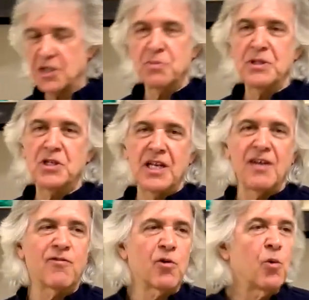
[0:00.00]
that's been
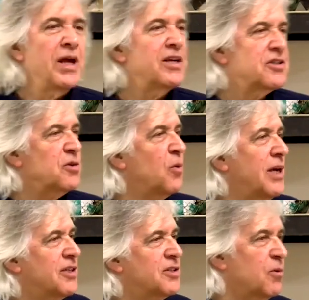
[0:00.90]
sitting for weeks and
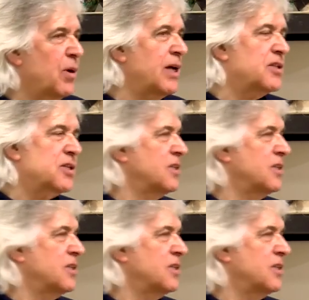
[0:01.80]
weeks and weeks,